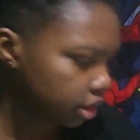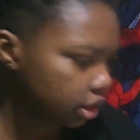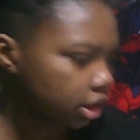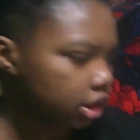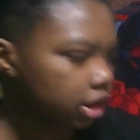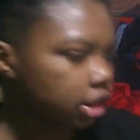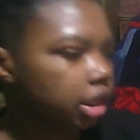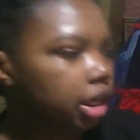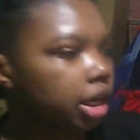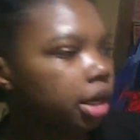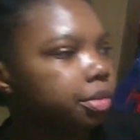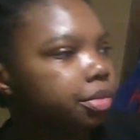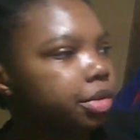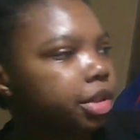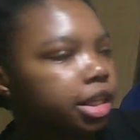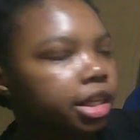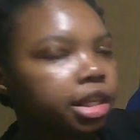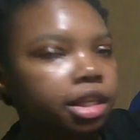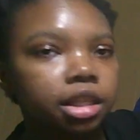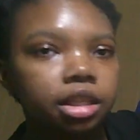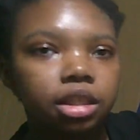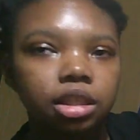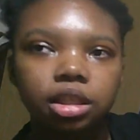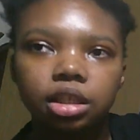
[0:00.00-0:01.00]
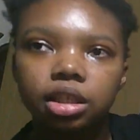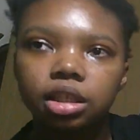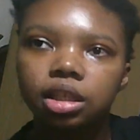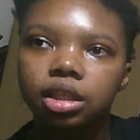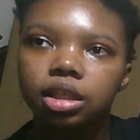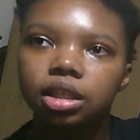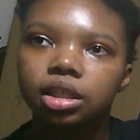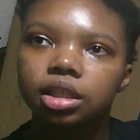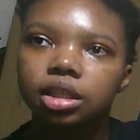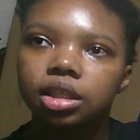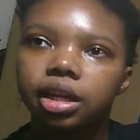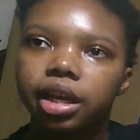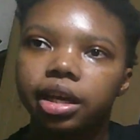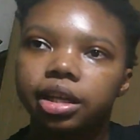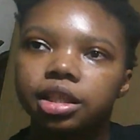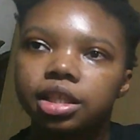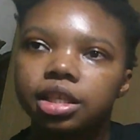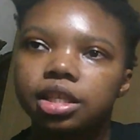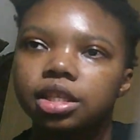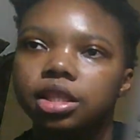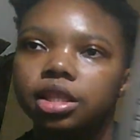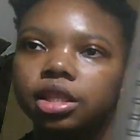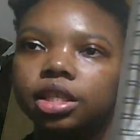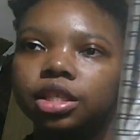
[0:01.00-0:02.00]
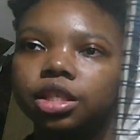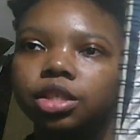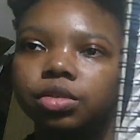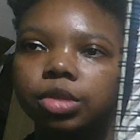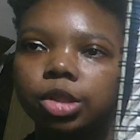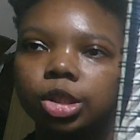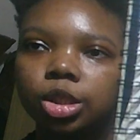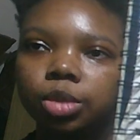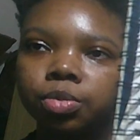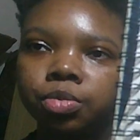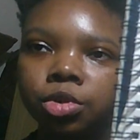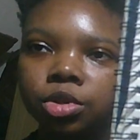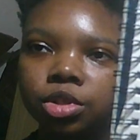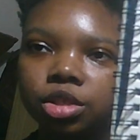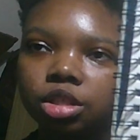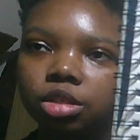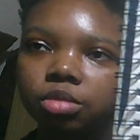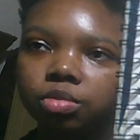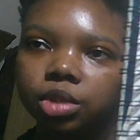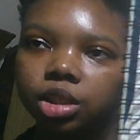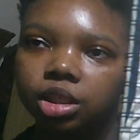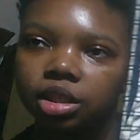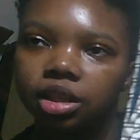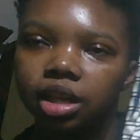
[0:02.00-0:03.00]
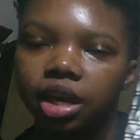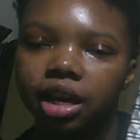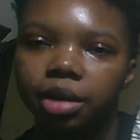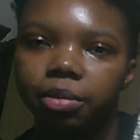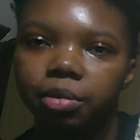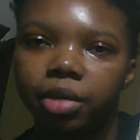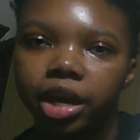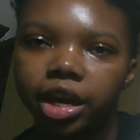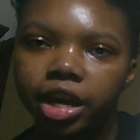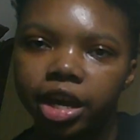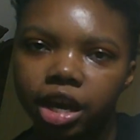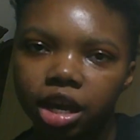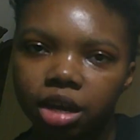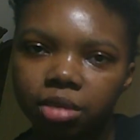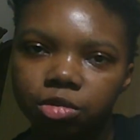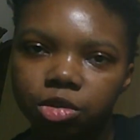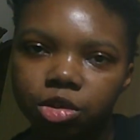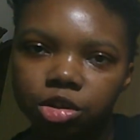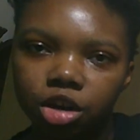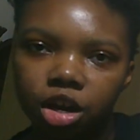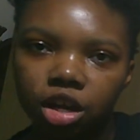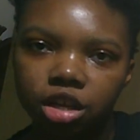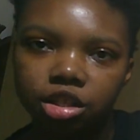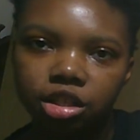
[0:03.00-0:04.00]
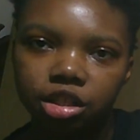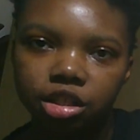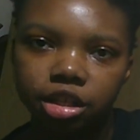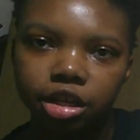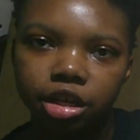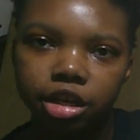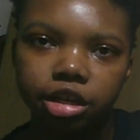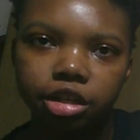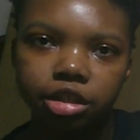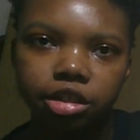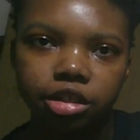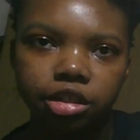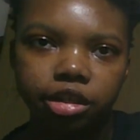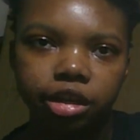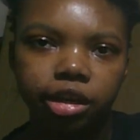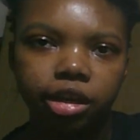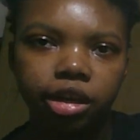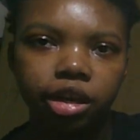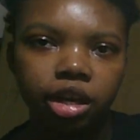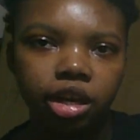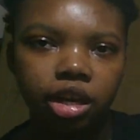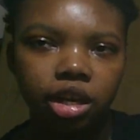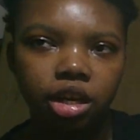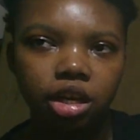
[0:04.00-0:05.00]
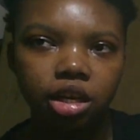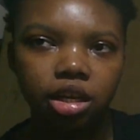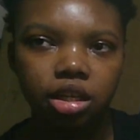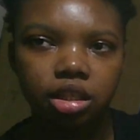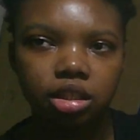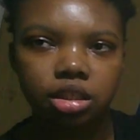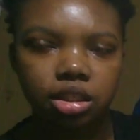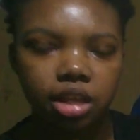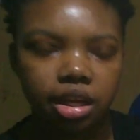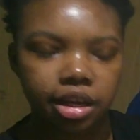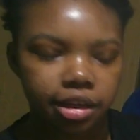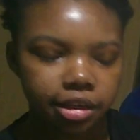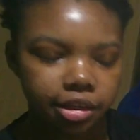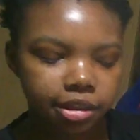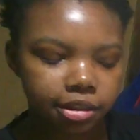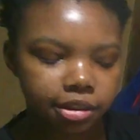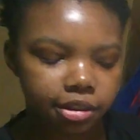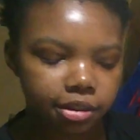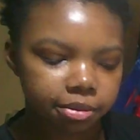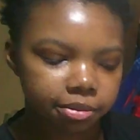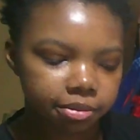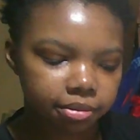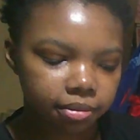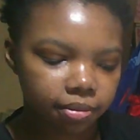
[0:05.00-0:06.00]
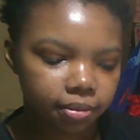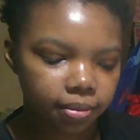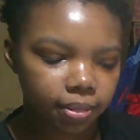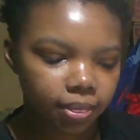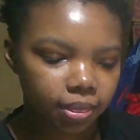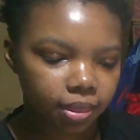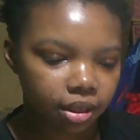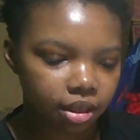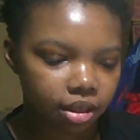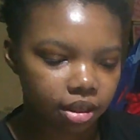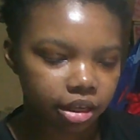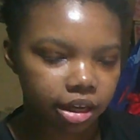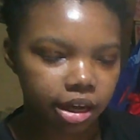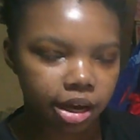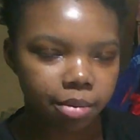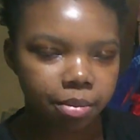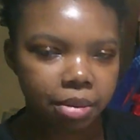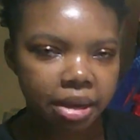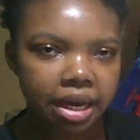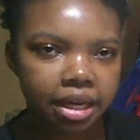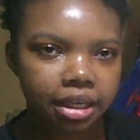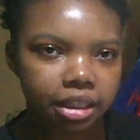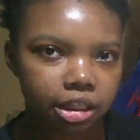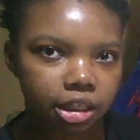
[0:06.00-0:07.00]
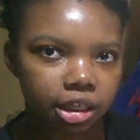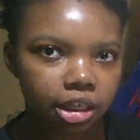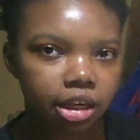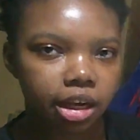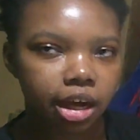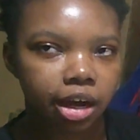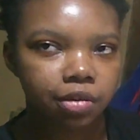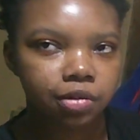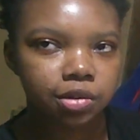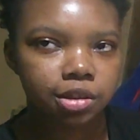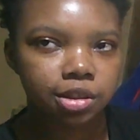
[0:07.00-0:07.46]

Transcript: I think this was supposed to be like my Animal Crossing character, cause like, yeah, back then I was